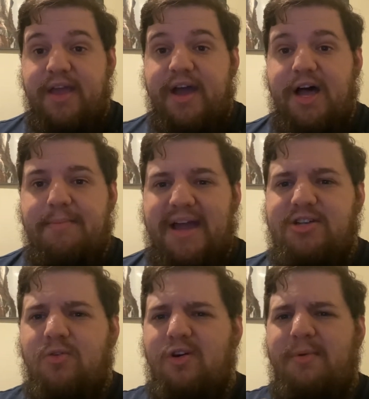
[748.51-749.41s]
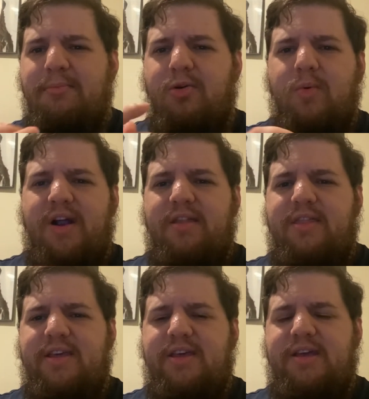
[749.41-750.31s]
I don't remember where
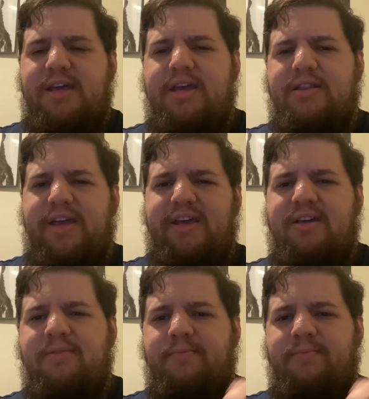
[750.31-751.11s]
the like